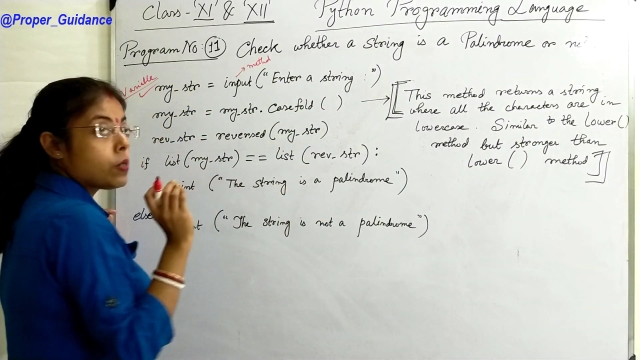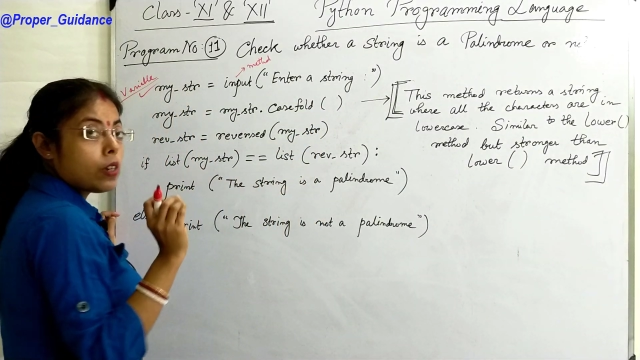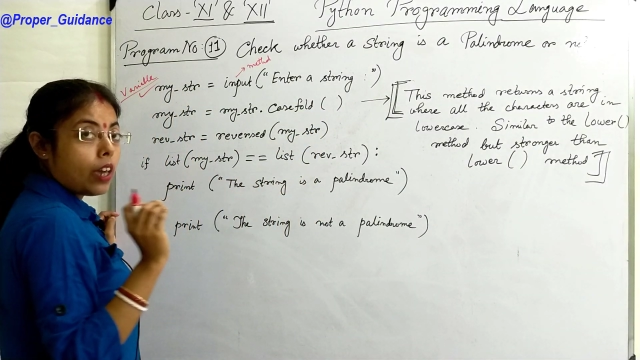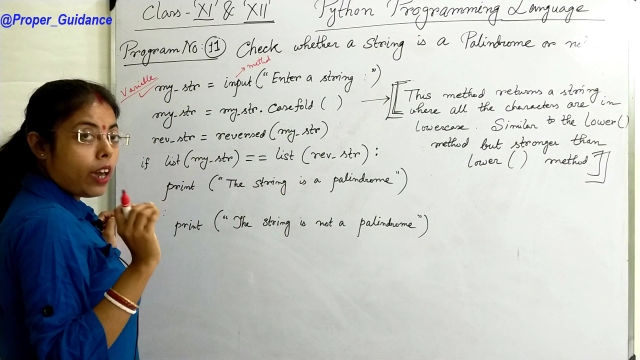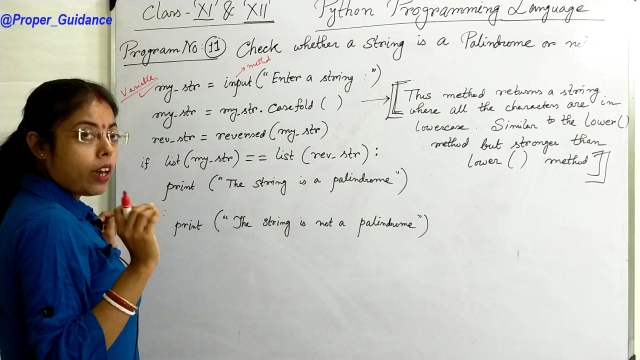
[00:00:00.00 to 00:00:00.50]

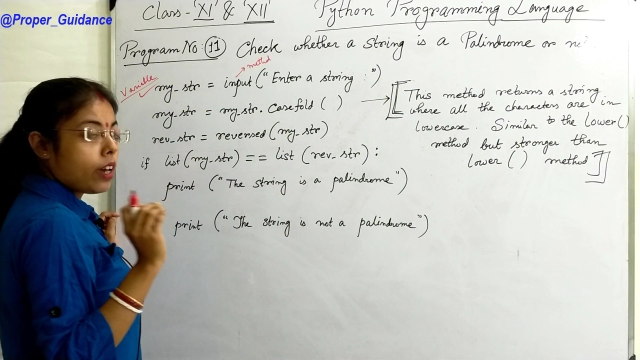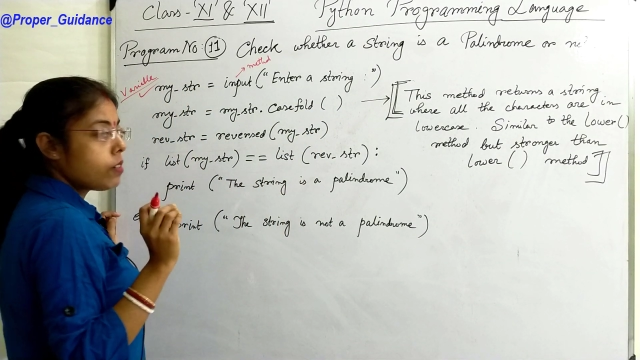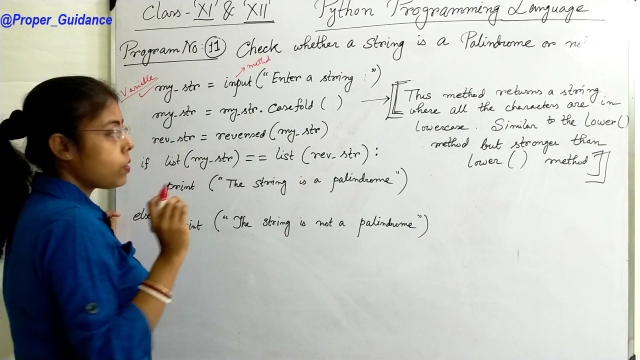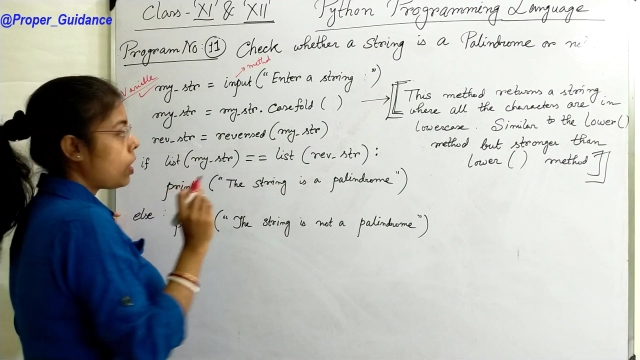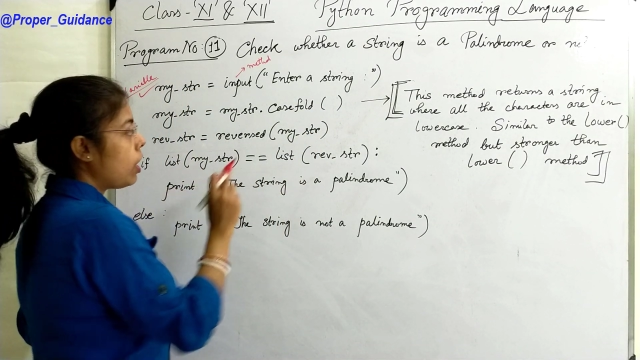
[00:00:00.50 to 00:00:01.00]

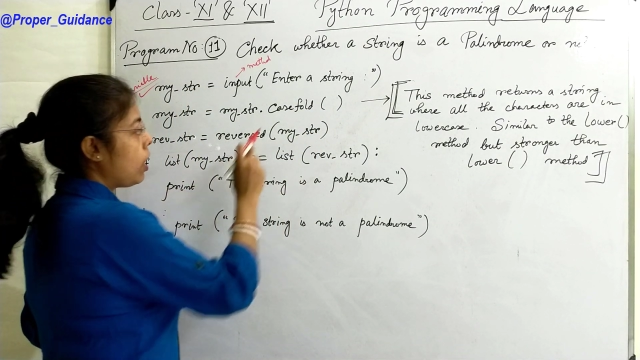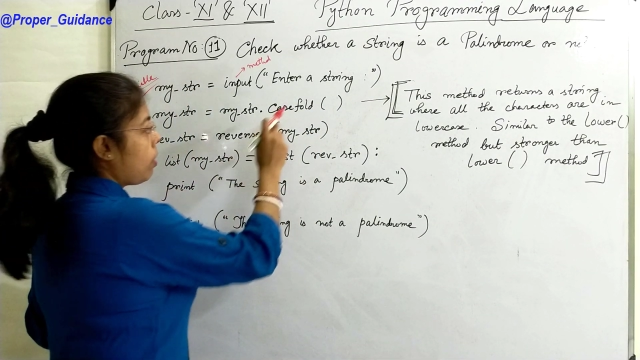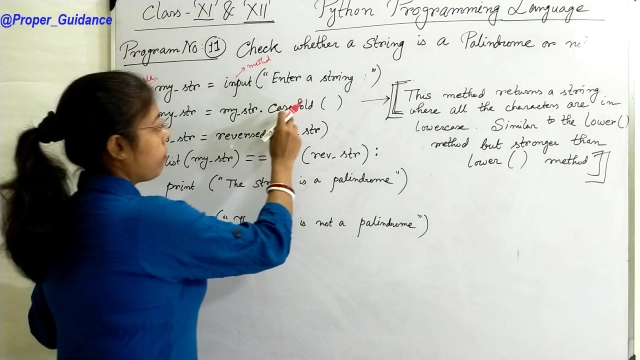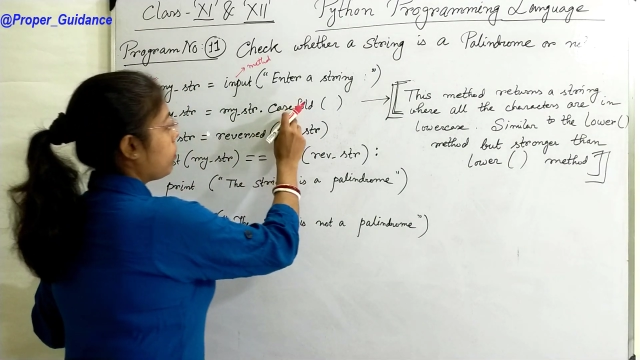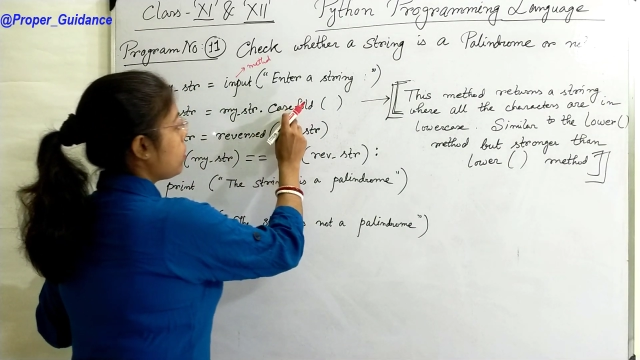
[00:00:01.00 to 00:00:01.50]

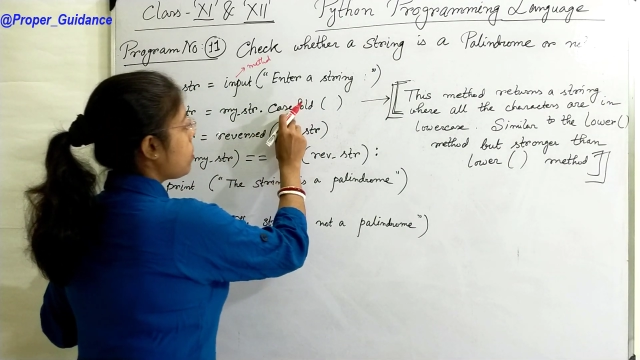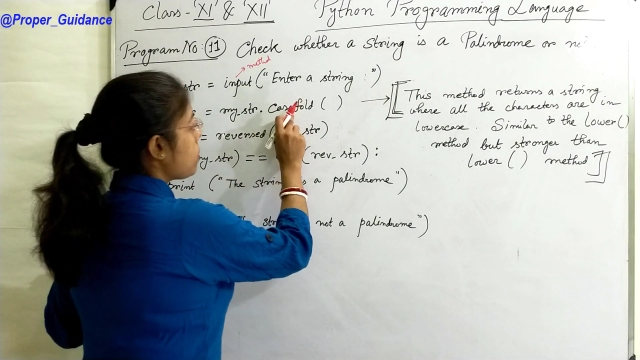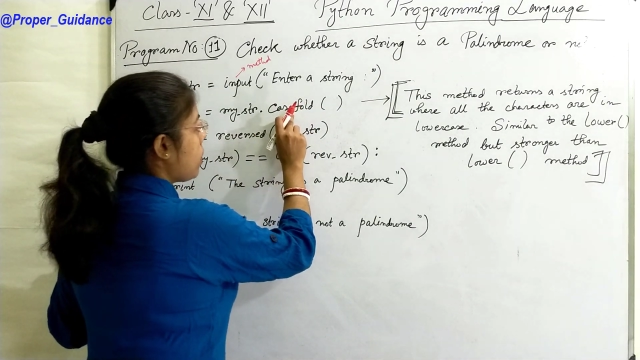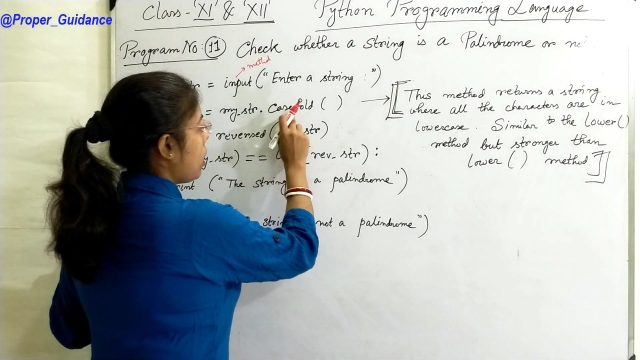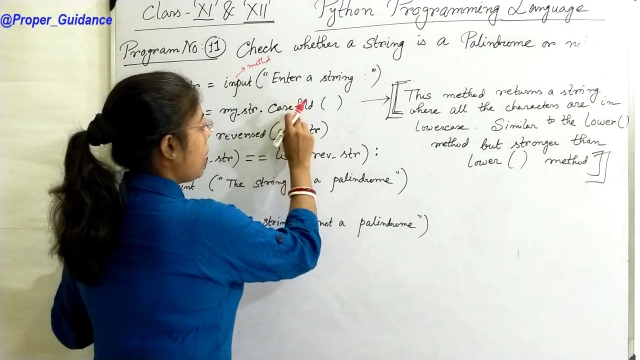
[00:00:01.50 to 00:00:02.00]
C-A-S-E, this
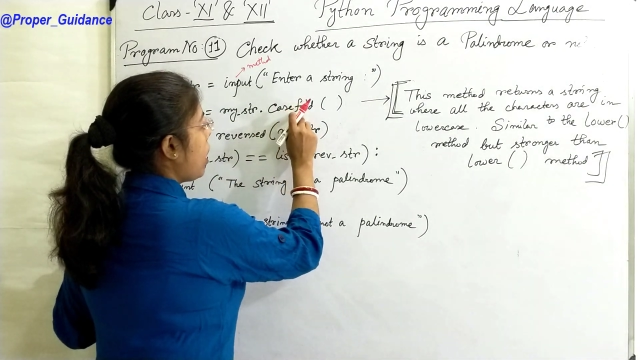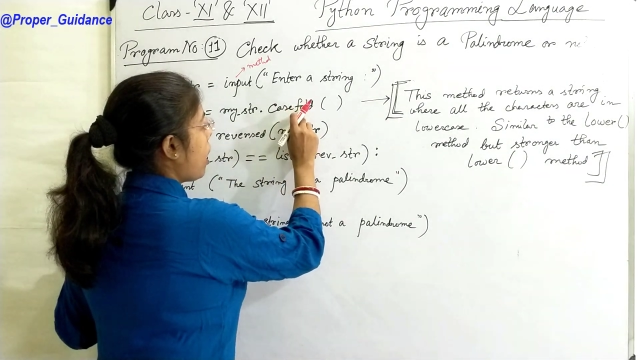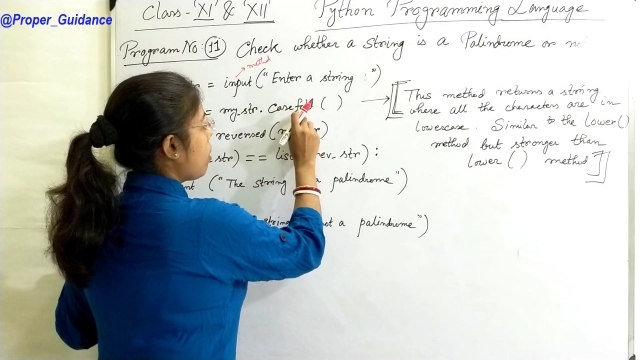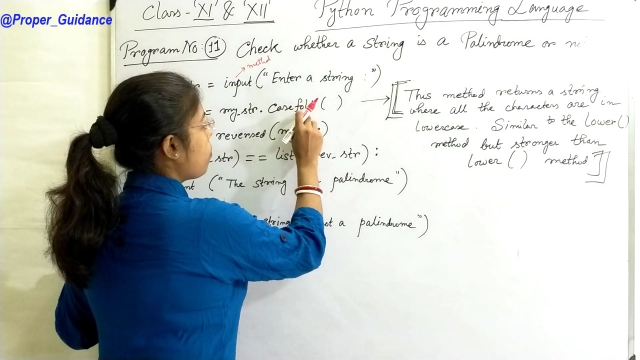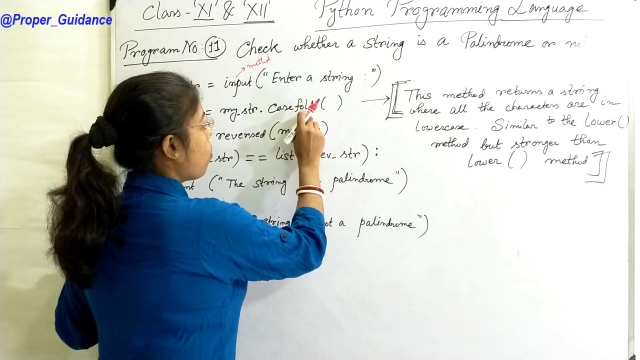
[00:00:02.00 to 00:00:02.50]
is
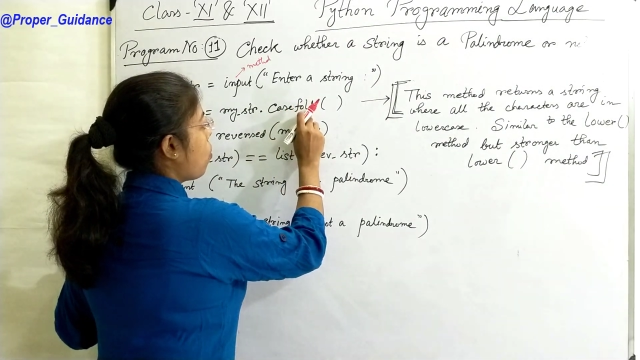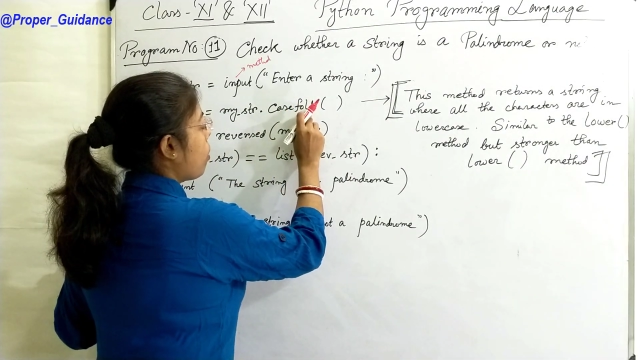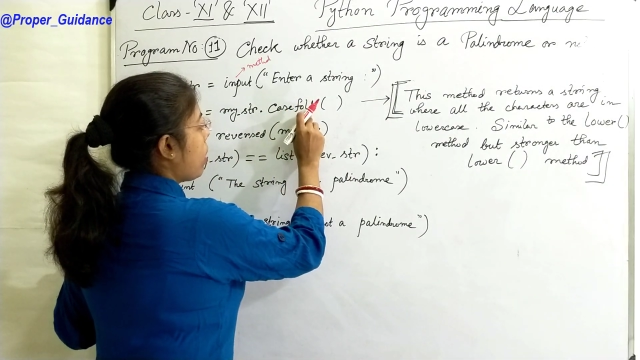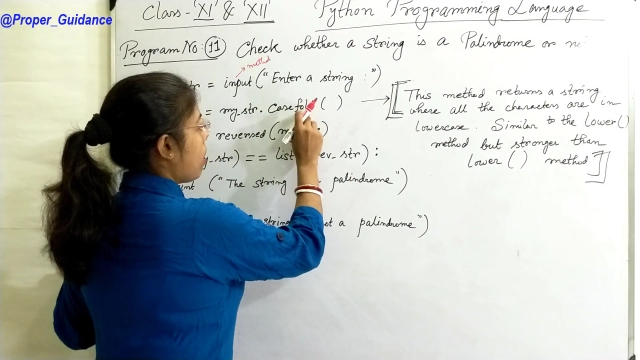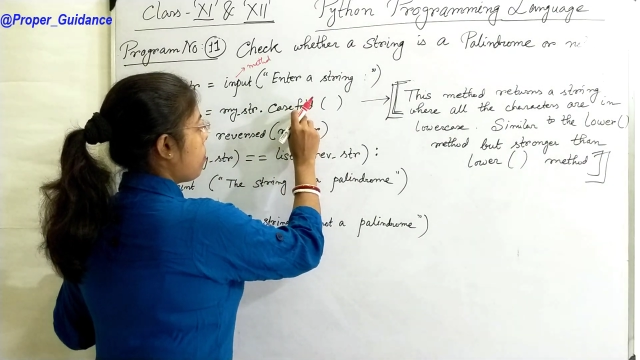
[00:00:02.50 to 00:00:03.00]

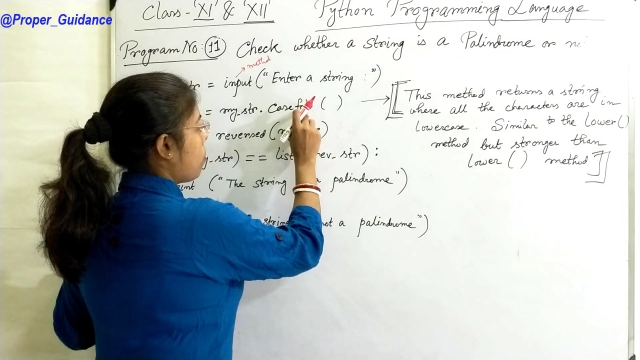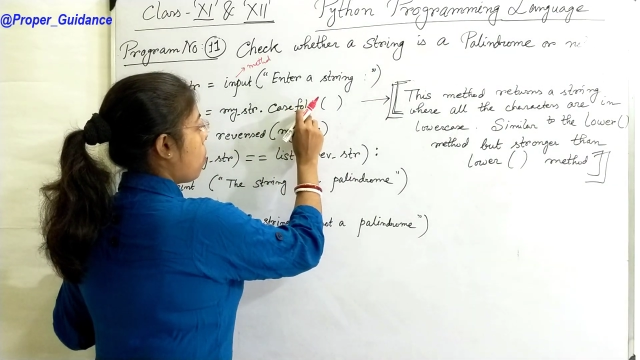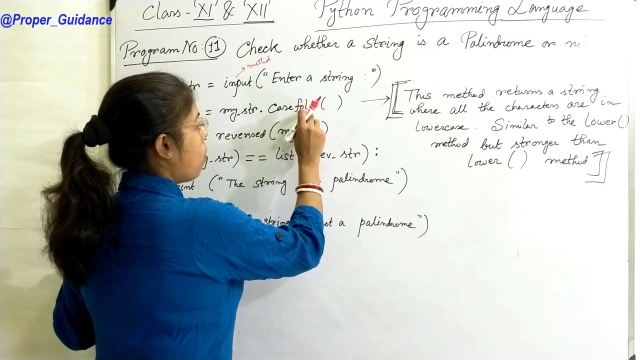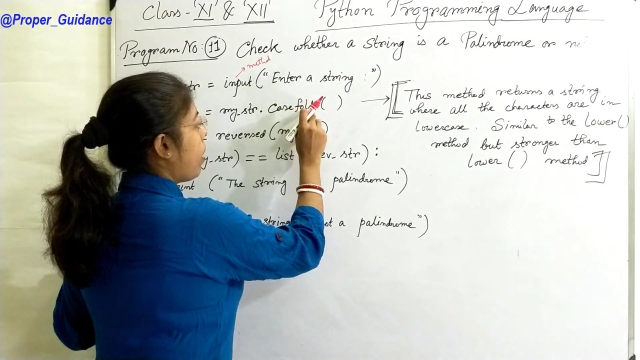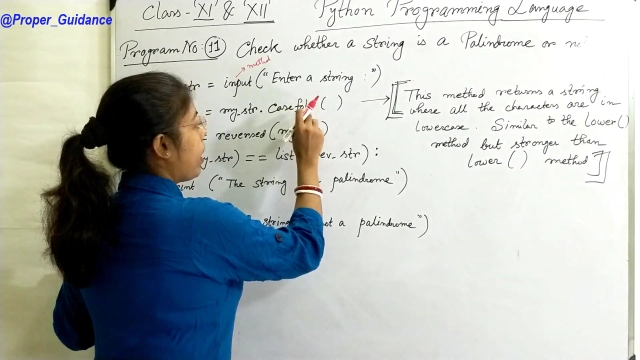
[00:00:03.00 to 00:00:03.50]

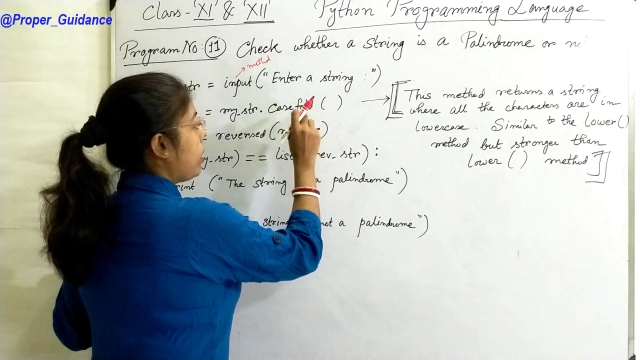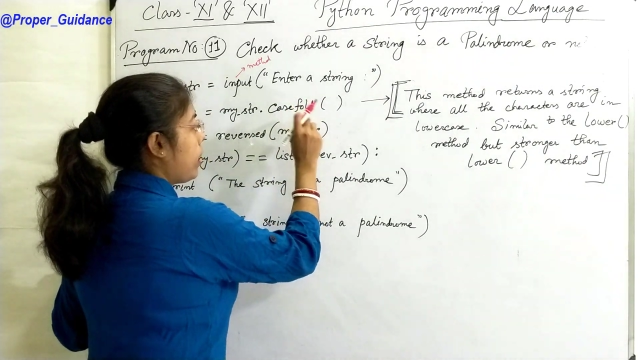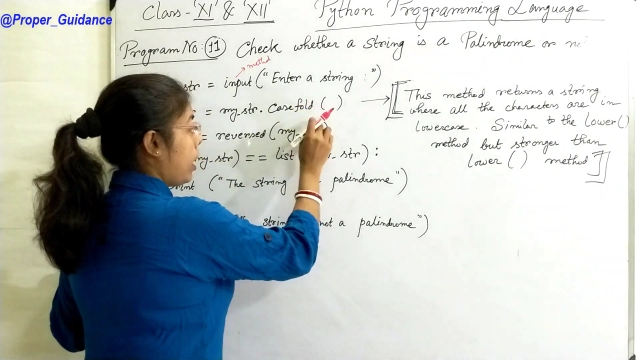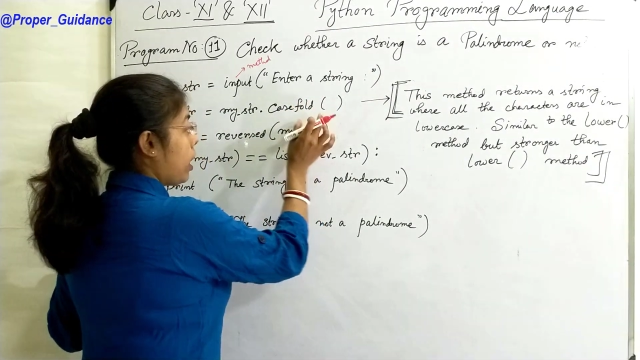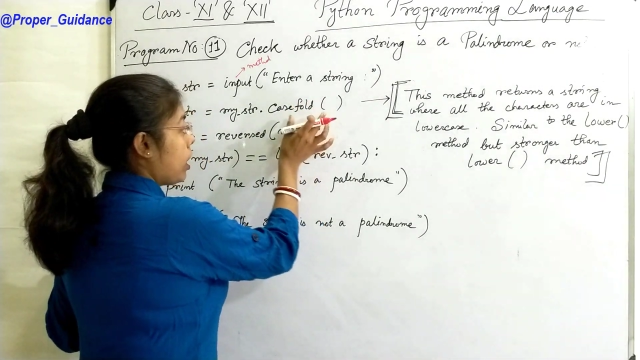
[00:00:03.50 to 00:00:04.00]

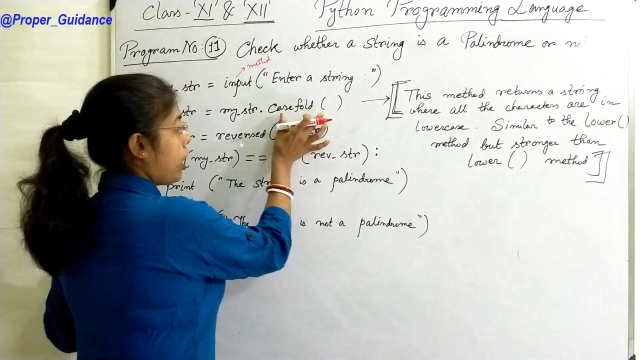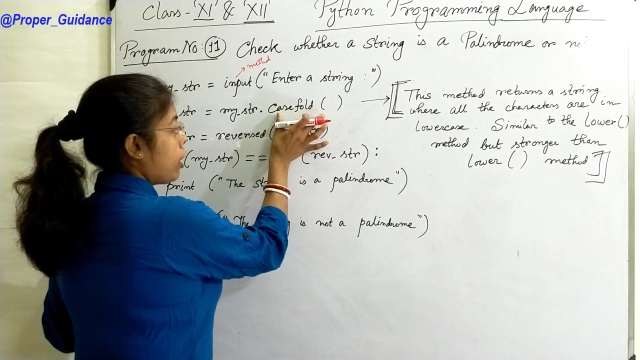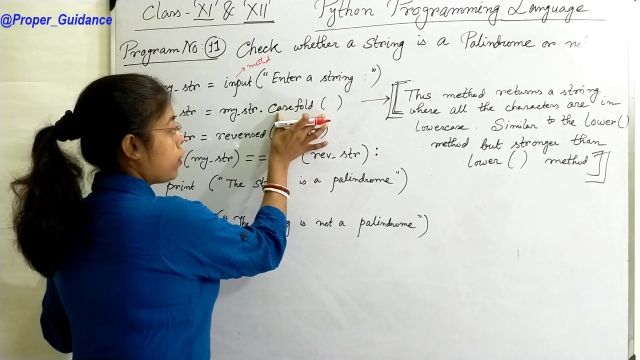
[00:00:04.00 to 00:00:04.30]
E-F-O-L-D,